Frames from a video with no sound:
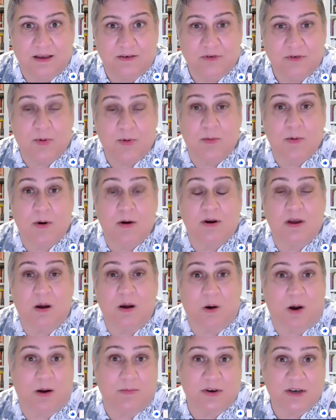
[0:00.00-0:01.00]
For promoting
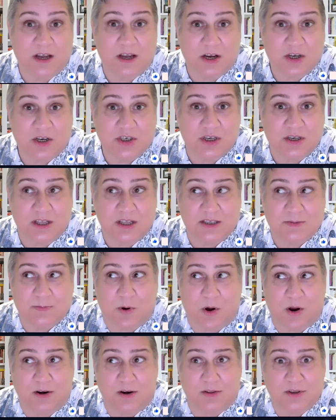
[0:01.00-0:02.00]
harm reduction. That's
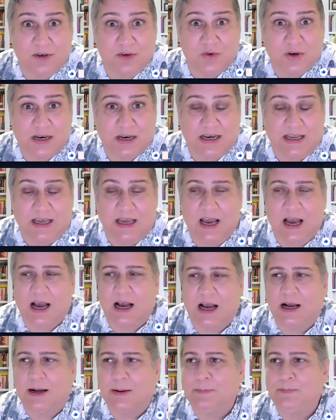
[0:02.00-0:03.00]
part of the treaty.
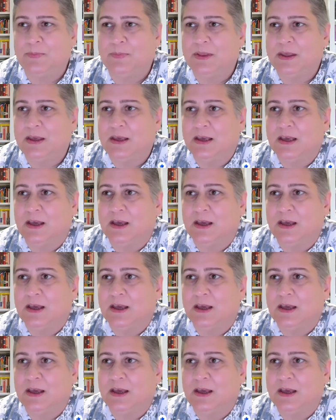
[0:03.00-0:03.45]
Um,